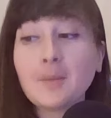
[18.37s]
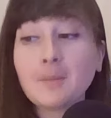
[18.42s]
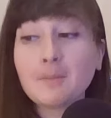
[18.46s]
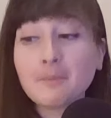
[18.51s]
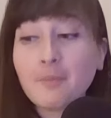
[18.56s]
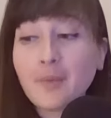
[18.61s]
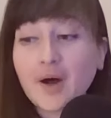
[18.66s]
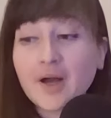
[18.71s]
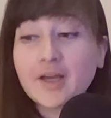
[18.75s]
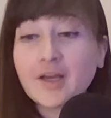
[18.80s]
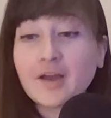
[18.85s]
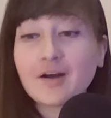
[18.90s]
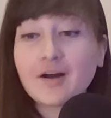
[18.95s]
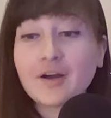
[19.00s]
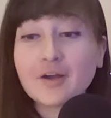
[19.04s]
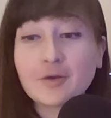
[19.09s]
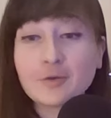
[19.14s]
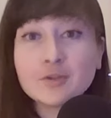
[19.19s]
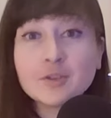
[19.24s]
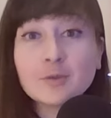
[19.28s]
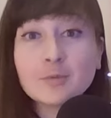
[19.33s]
but
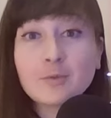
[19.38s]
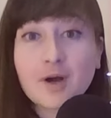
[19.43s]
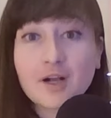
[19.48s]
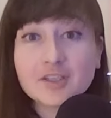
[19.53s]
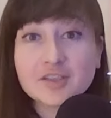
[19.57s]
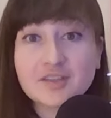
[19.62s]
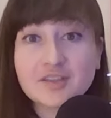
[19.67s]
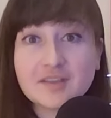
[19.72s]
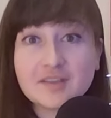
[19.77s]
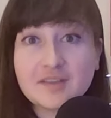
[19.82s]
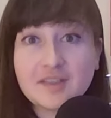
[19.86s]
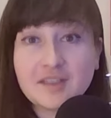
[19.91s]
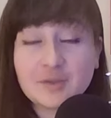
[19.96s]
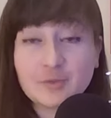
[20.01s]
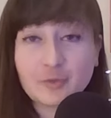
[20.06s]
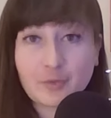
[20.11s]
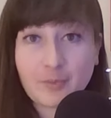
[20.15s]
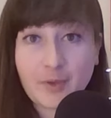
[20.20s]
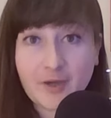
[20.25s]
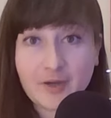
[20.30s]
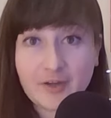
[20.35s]
I only watched the scenes
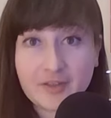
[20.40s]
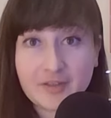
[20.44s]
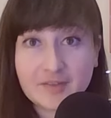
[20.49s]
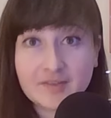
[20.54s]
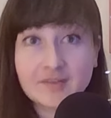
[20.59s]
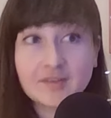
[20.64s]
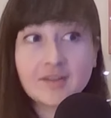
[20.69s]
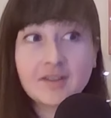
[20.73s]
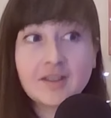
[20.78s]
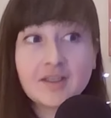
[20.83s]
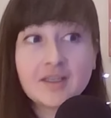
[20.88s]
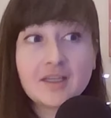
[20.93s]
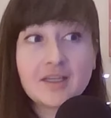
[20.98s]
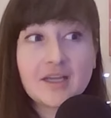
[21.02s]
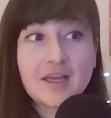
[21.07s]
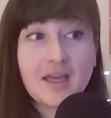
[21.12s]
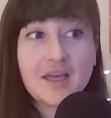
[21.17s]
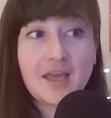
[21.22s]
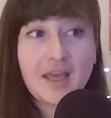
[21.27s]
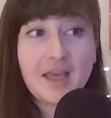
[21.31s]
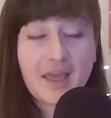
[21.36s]
with Paris.
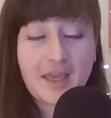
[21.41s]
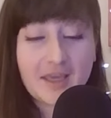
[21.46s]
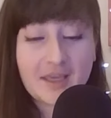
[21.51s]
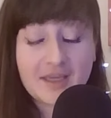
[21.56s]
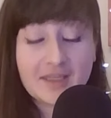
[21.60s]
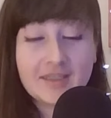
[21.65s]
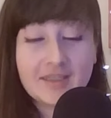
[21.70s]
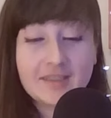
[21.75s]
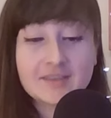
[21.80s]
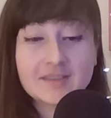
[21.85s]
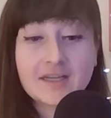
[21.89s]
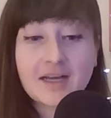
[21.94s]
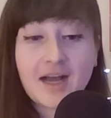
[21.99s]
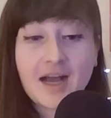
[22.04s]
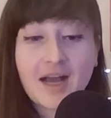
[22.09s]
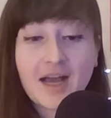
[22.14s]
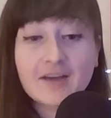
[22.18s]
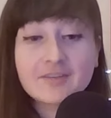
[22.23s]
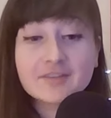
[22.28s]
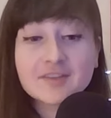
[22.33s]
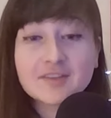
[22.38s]
And I
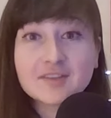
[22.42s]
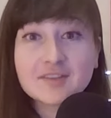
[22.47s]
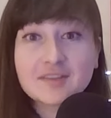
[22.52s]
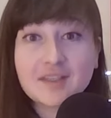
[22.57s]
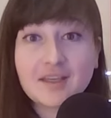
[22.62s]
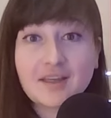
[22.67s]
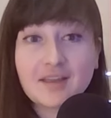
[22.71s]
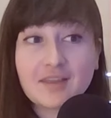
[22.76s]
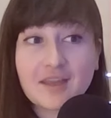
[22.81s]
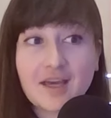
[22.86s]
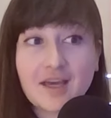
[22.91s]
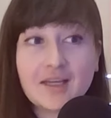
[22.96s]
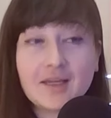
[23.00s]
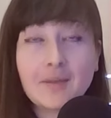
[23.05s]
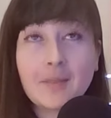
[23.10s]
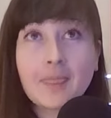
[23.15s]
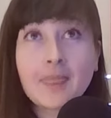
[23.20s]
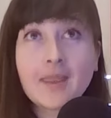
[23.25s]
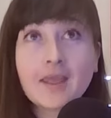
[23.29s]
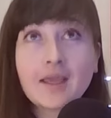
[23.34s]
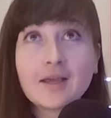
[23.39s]
have to say that
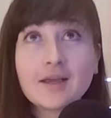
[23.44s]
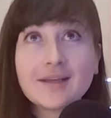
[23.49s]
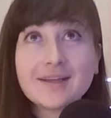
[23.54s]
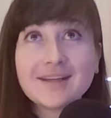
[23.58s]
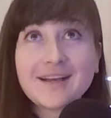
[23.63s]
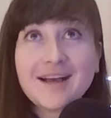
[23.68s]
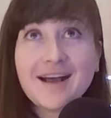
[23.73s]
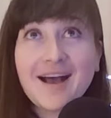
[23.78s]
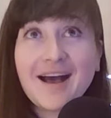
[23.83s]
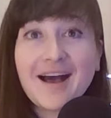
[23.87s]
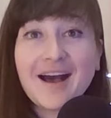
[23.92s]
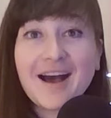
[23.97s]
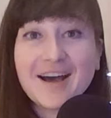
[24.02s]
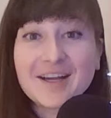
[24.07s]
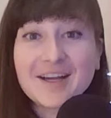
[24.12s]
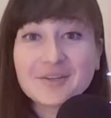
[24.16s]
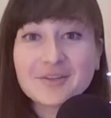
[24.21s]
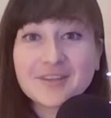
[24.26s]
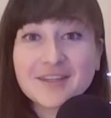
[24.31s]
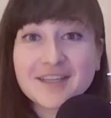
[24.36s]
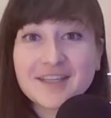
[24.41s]
I
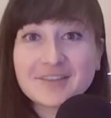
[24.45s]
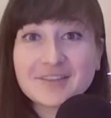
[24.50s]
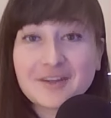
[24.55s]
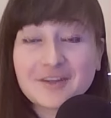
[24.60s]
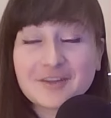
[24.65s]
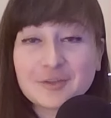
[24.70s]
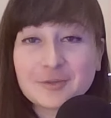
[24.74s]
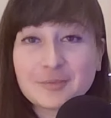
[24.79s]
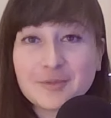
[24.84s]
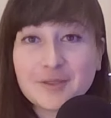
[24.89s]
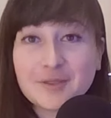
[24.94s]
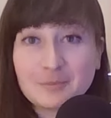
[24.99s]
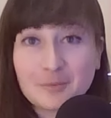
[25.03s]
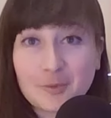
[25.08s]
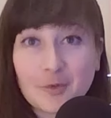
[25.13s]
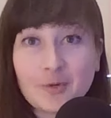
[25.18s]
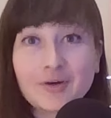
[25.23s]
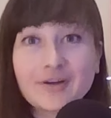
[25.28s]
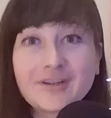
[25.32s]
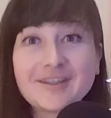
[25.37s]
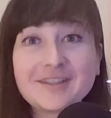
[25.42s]
don't think I've ever been
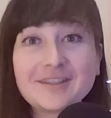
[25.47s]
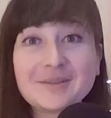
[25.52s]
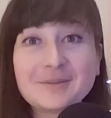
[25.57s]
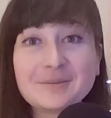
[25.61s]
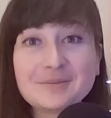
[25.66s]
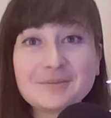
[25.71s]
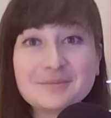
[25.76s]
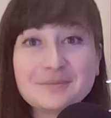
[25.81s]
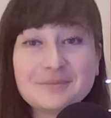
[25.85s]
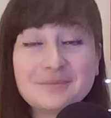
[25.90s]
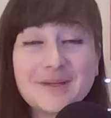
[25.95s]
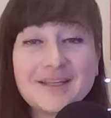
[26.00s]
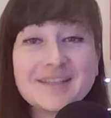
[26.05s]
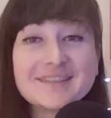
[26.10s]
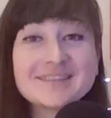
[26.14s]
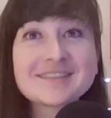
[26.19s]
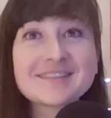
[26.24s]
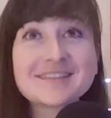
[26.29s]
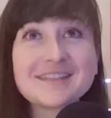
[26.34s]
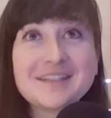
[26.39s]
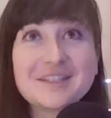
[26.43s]
more
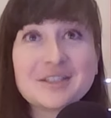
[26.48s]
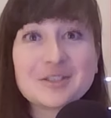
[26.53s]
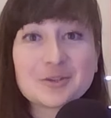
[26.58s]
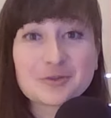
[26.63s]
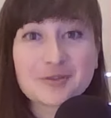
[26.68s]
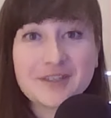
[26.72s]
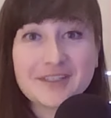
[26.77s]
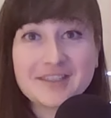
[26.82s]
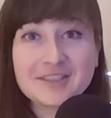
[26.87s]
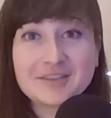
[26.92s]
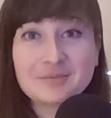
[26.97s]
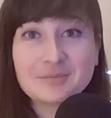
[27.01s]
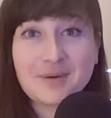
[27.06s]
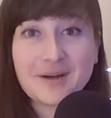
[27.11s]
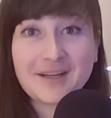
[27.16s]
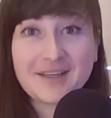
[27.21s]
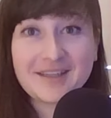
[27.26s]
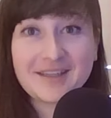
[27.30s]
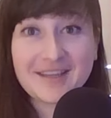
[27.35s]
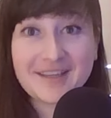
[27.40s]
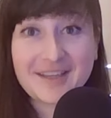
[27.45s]
mentally drained
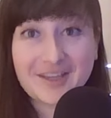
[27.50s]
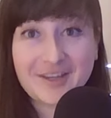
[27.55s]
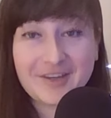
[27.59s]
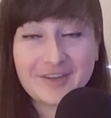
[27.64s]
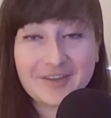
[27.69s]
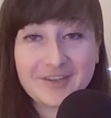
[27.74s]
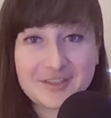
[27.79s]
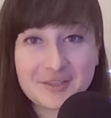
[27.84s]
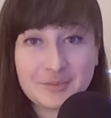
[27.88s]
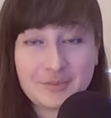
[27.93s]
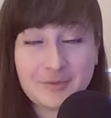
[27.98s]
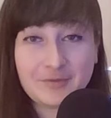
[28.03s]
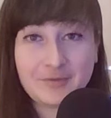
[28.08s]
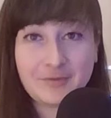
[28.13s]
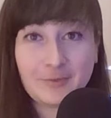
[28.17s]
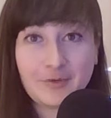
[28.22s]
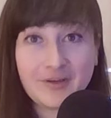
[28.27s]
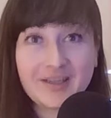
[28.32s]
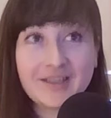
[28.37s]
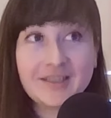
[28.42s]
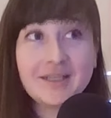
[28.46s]
by a character
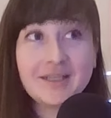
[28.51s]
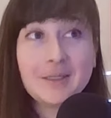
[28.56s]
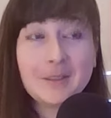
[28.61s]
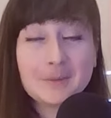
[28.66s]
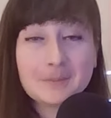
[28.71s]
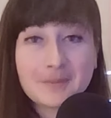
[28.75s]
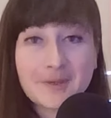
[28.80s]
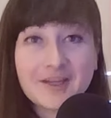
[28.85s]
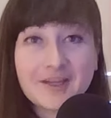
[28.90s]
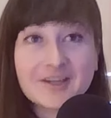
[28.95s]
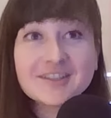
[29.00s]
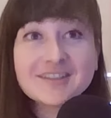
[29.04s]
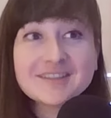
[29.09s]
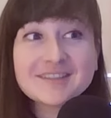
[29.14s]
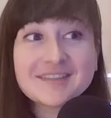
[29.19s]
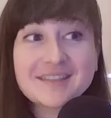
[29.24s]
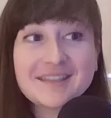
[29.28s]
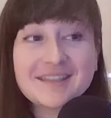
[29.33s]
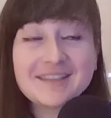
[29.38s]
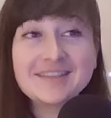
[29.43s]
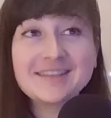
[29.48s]
before.
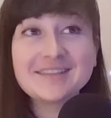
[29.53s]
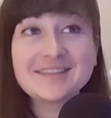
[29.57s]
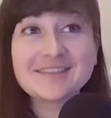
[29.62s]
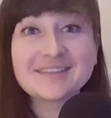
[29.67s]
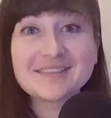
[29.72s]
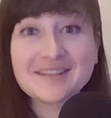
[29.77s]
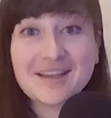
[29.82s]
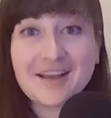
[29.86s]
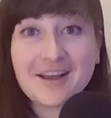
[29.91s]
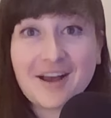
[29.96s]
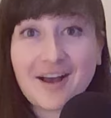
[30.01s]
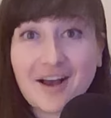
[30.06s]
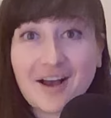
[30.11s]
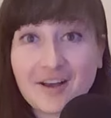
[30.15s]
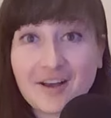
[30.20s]
Paris is a